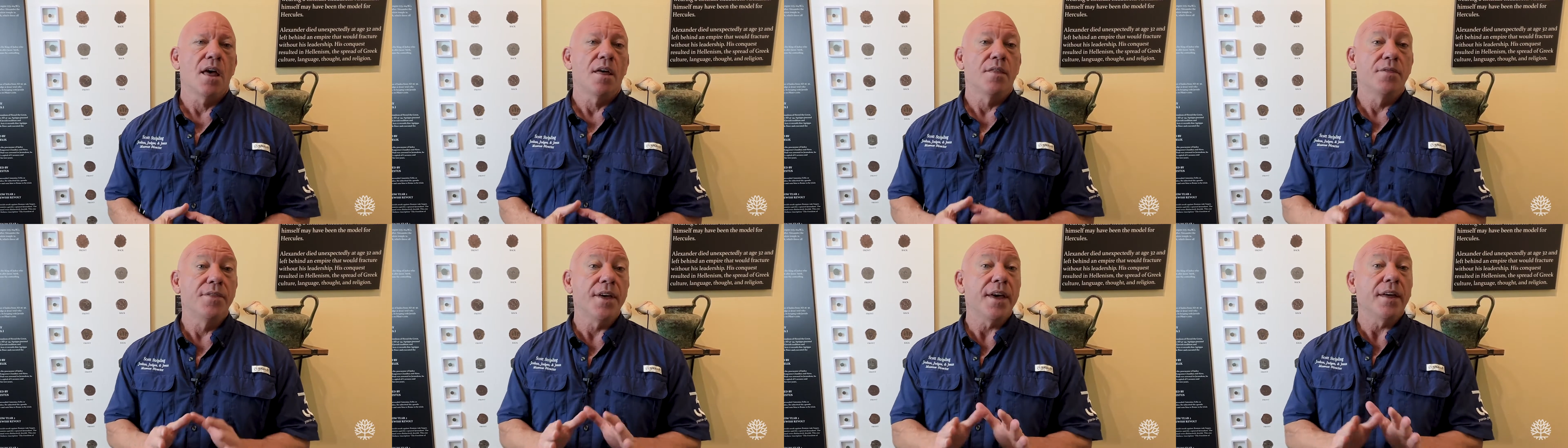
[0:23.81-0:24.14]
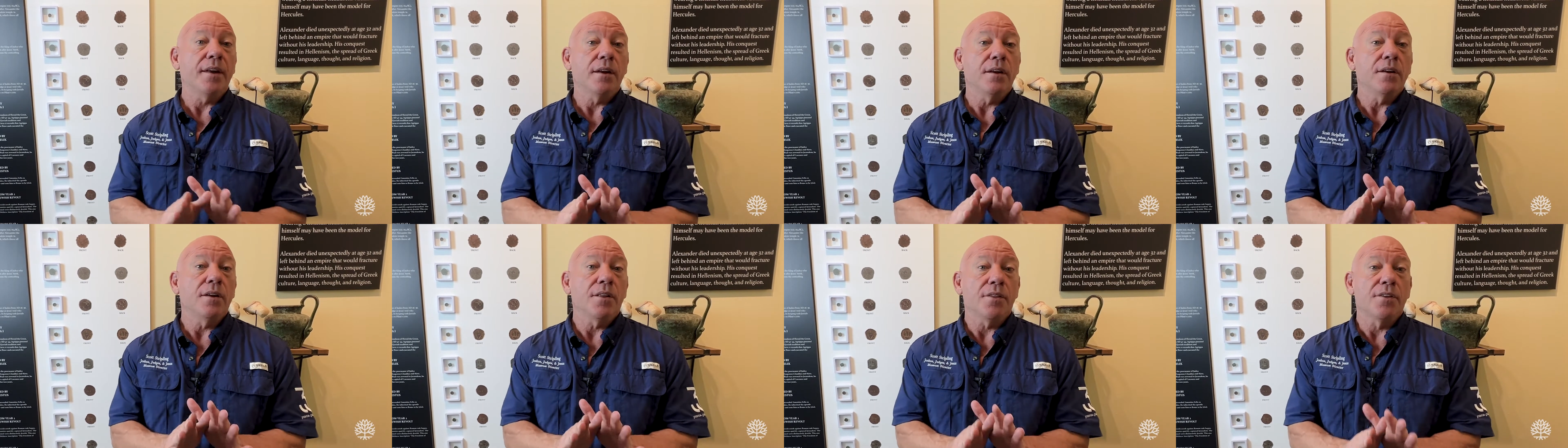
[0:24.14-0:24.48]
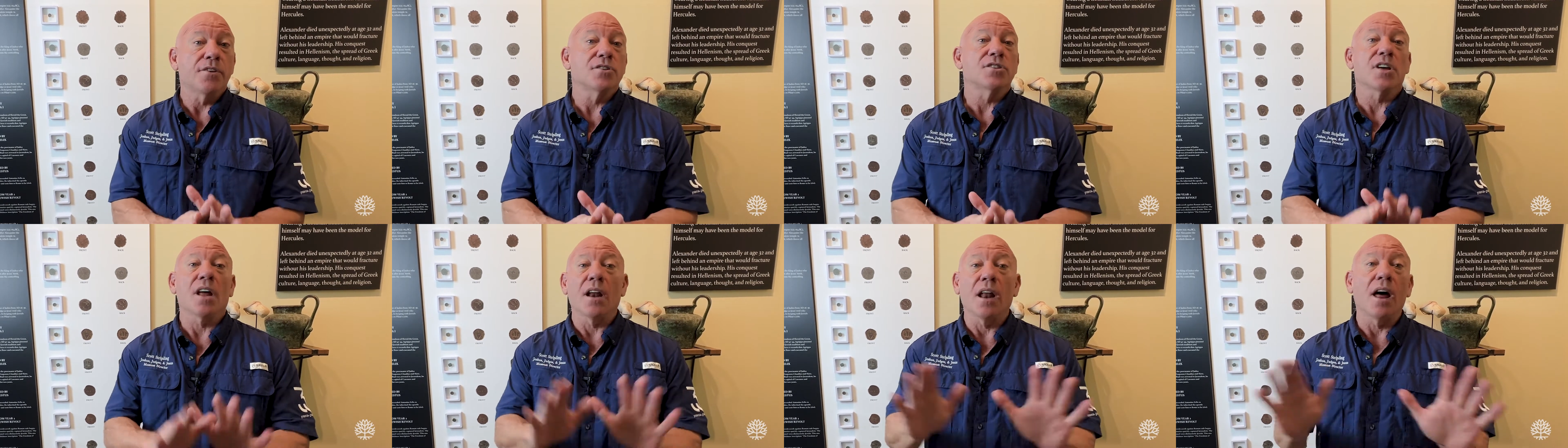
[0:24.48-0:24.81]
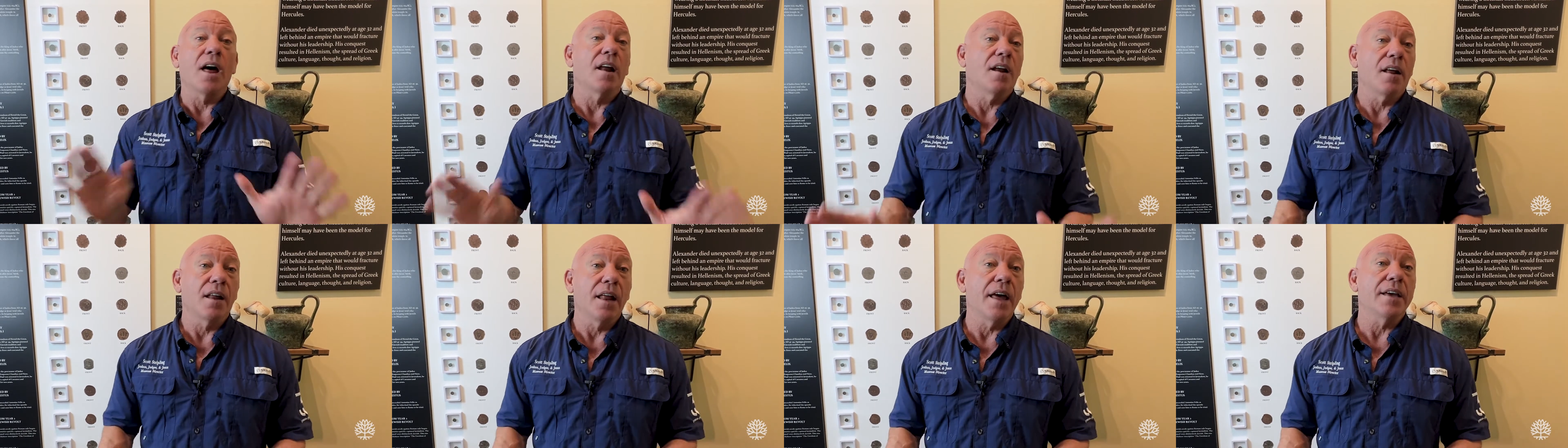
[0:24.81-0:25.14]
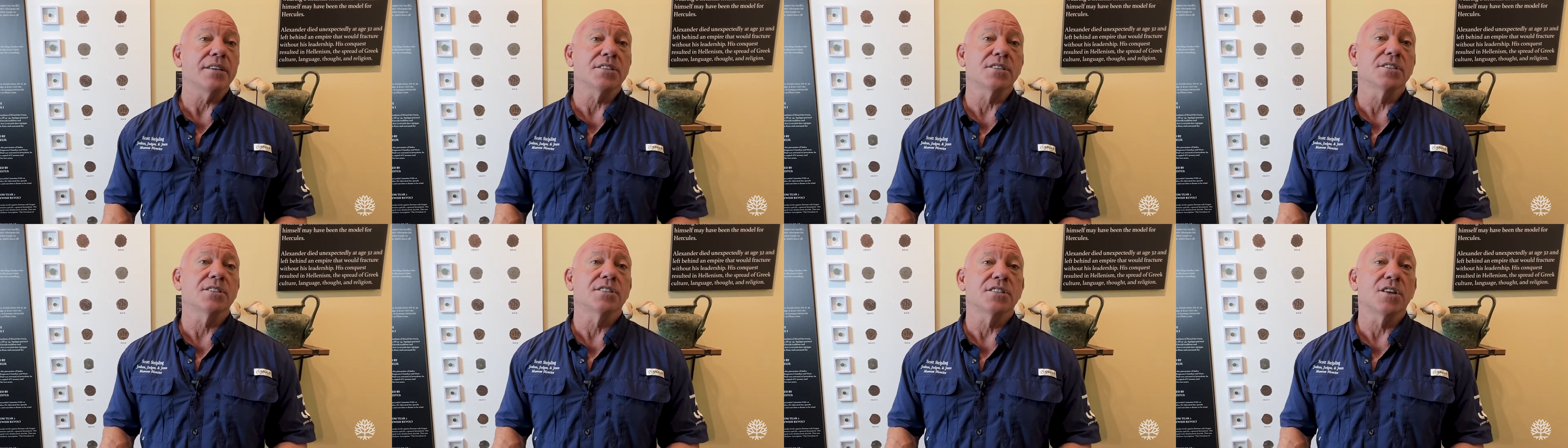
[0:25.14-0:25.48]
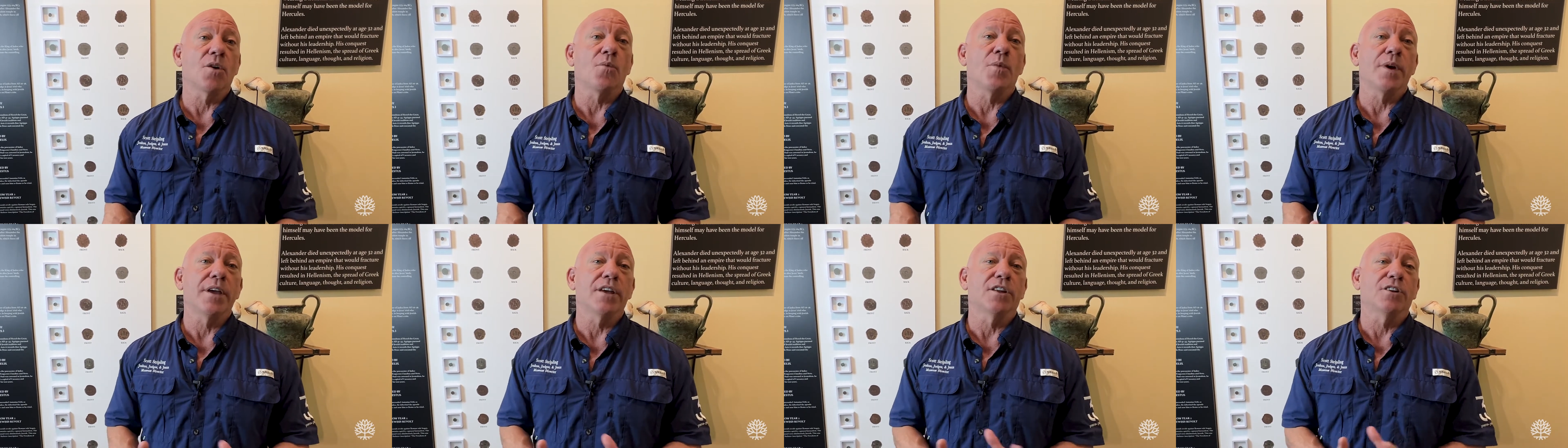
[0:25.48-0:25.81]
then there's a lot of lessons that
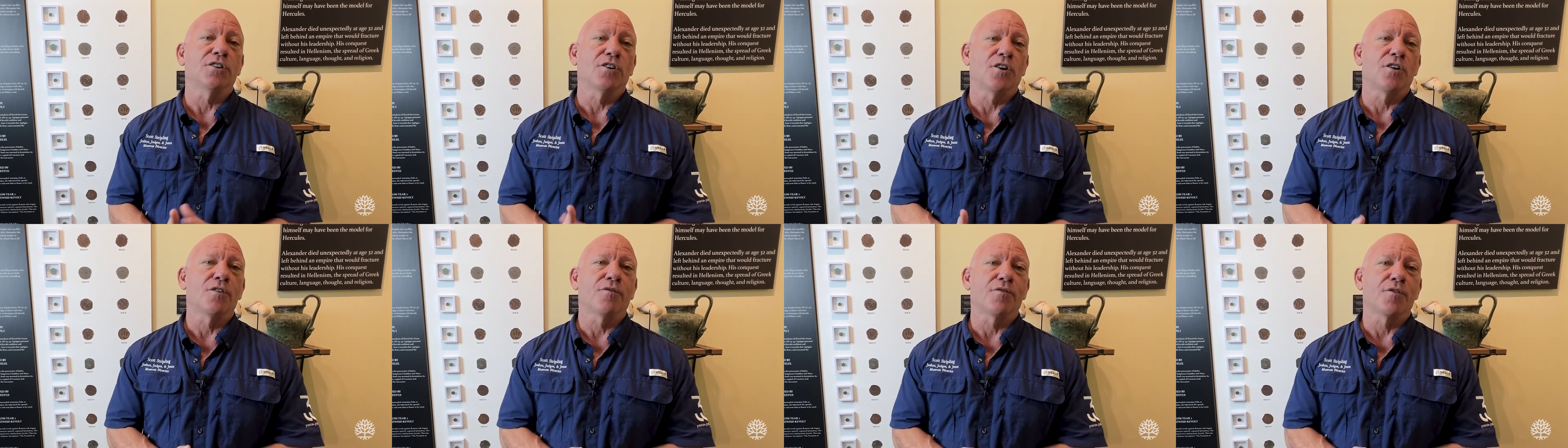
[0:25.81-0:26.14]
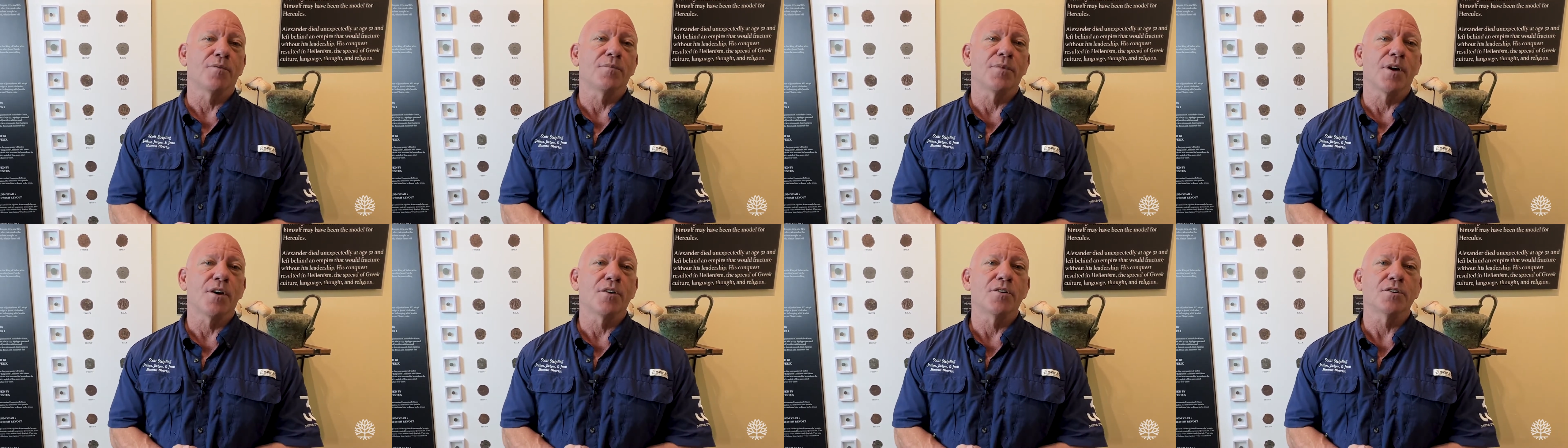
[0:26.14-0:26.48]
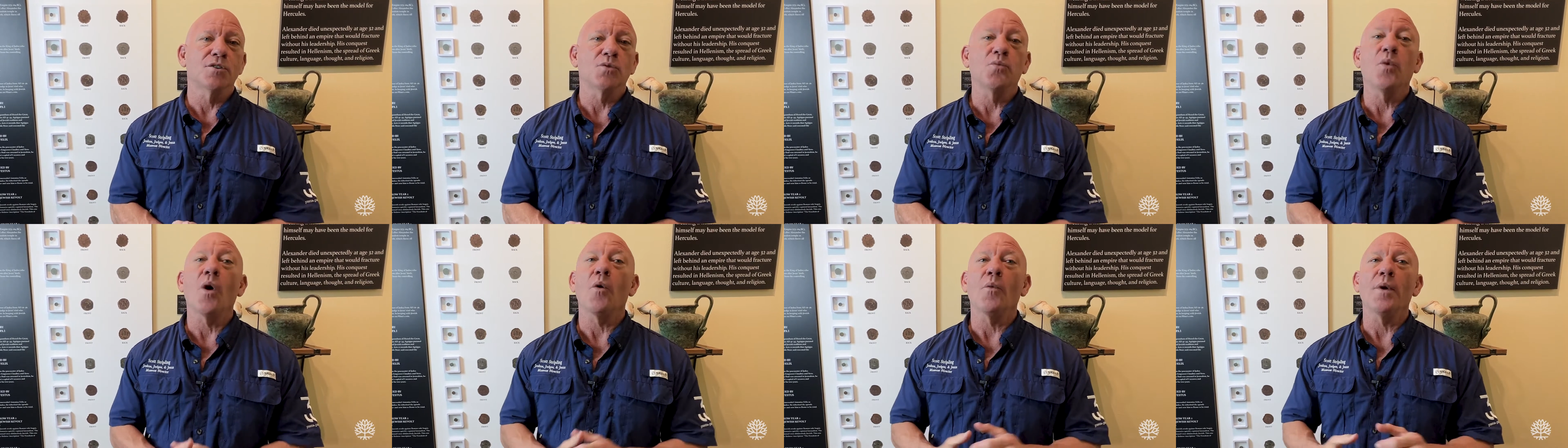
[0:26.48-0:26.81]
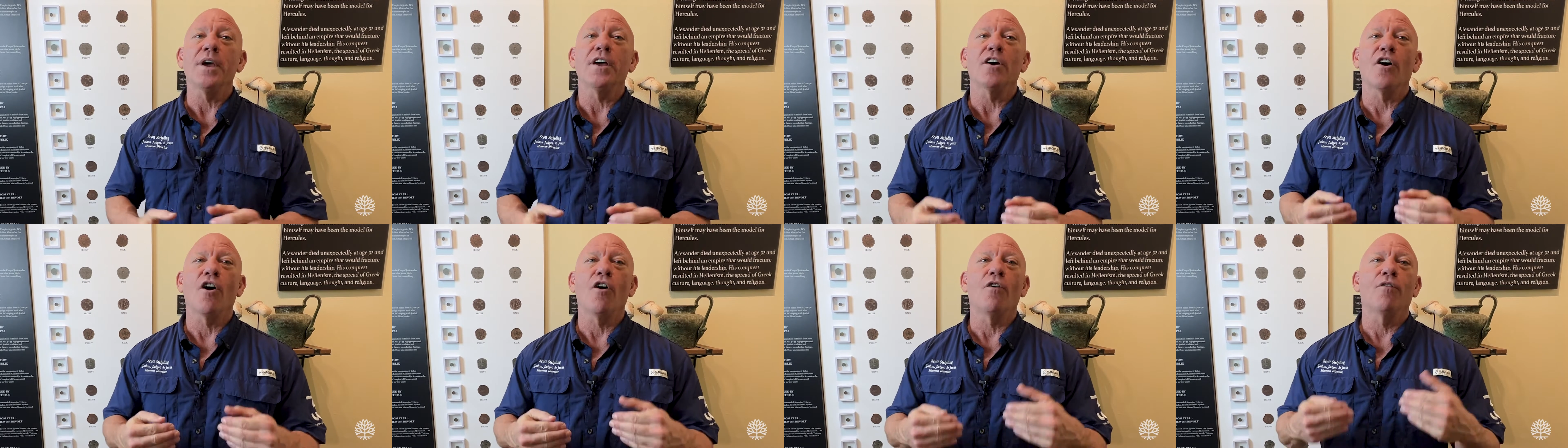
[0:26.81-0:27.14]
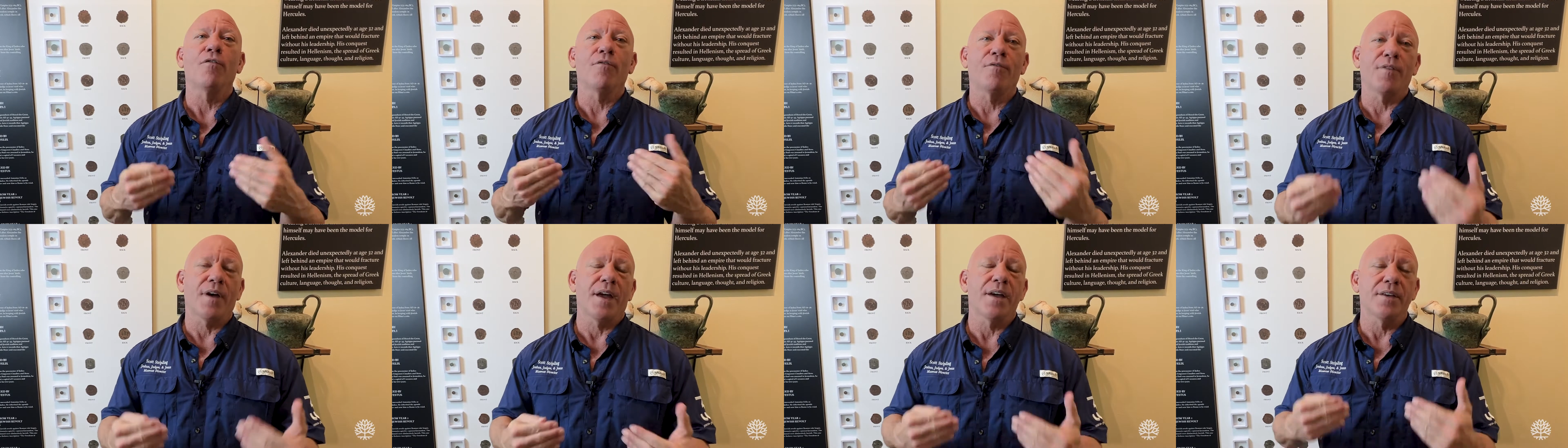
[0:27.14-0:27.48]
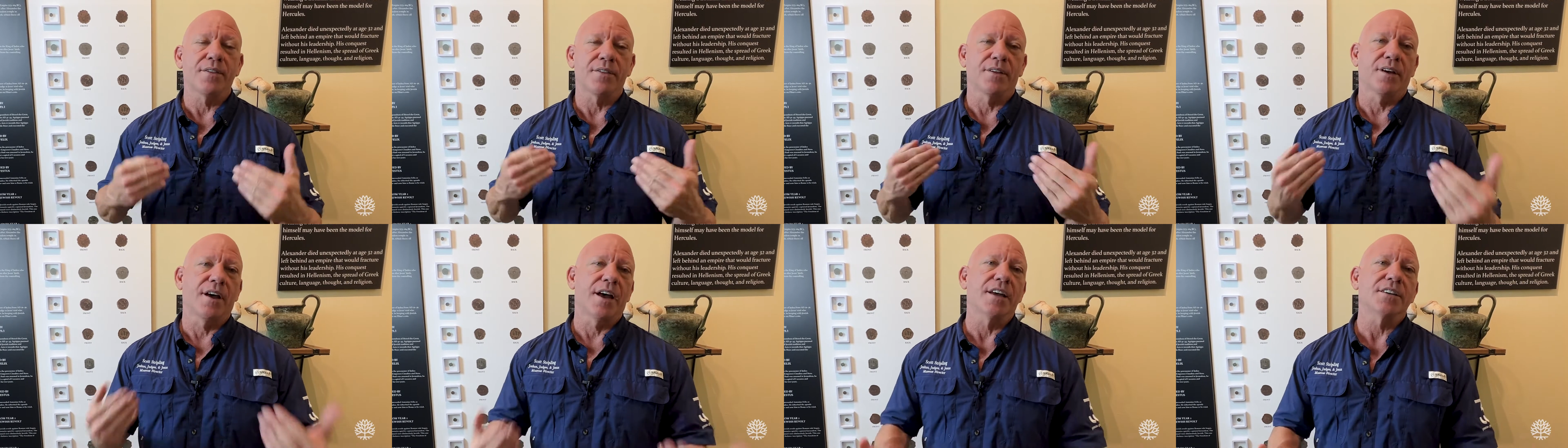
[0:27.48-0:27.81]
we can learn from those, what we call faith
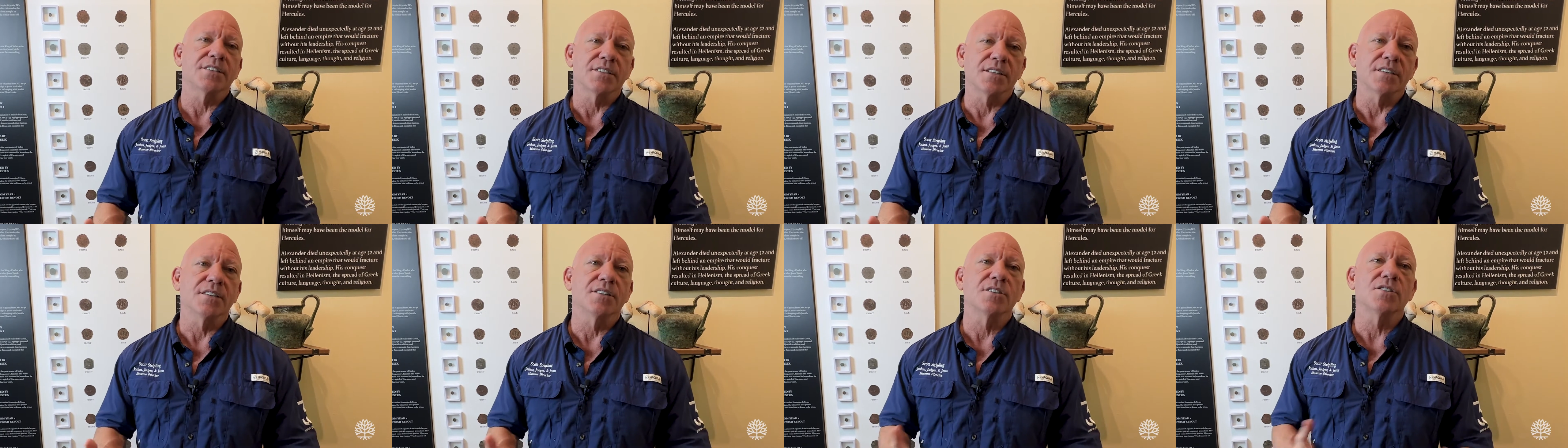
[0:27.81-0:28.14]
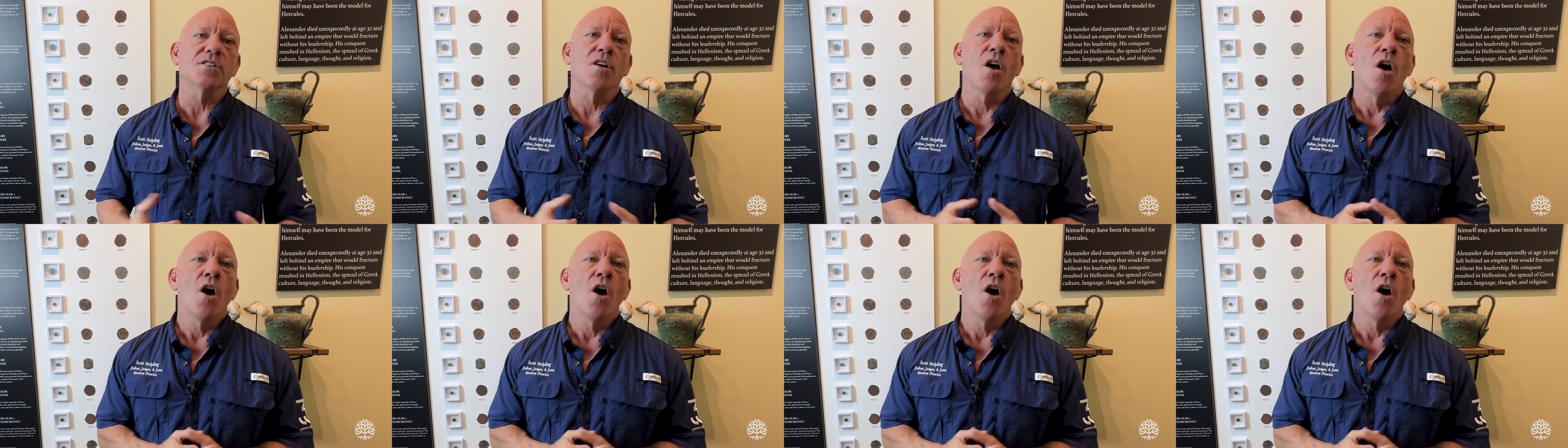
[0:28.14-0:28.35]
lessons.